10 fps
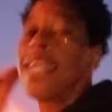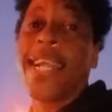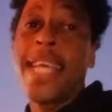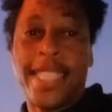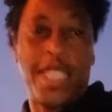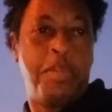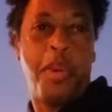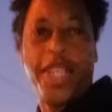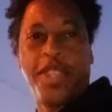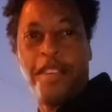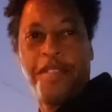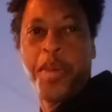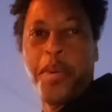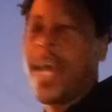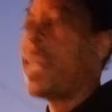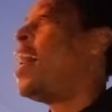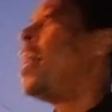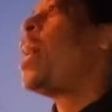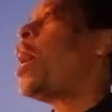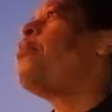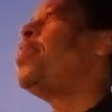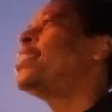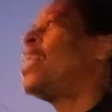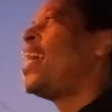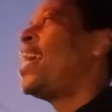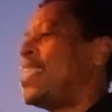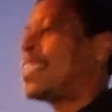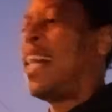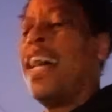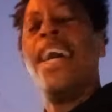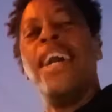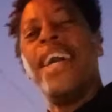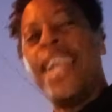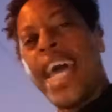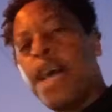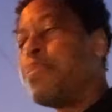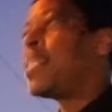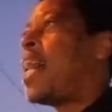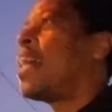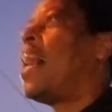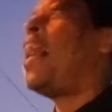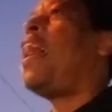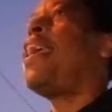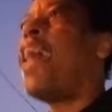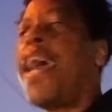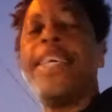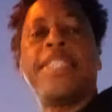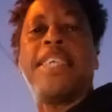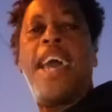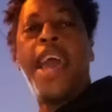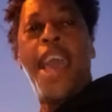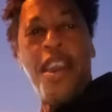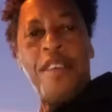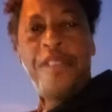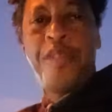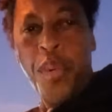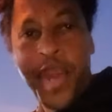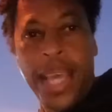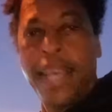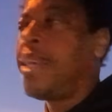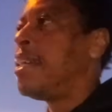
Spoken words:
racist point of view, right? And which is, like I'm saying, yes, every